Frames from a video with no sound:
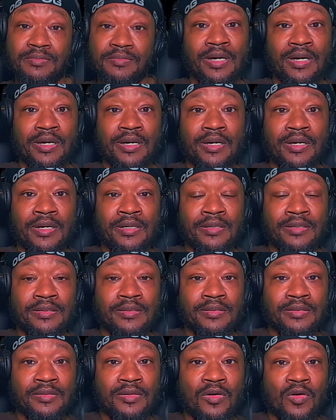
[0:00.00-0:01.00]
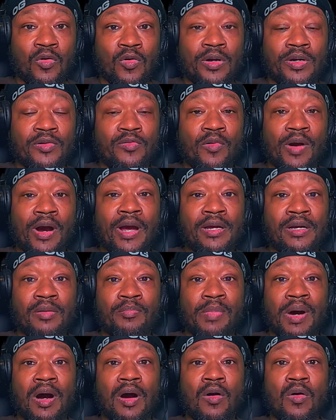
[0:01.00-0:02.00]
And Corey Wright
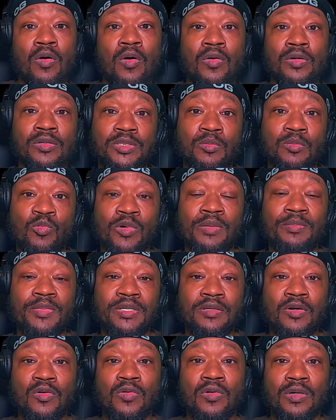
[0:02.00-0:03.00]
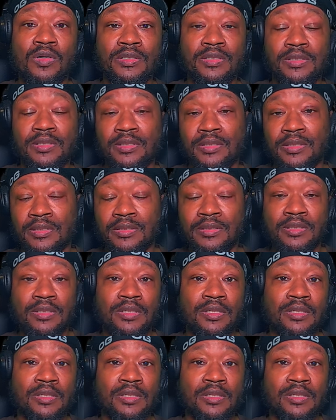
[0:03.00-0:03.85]
about some women going and get,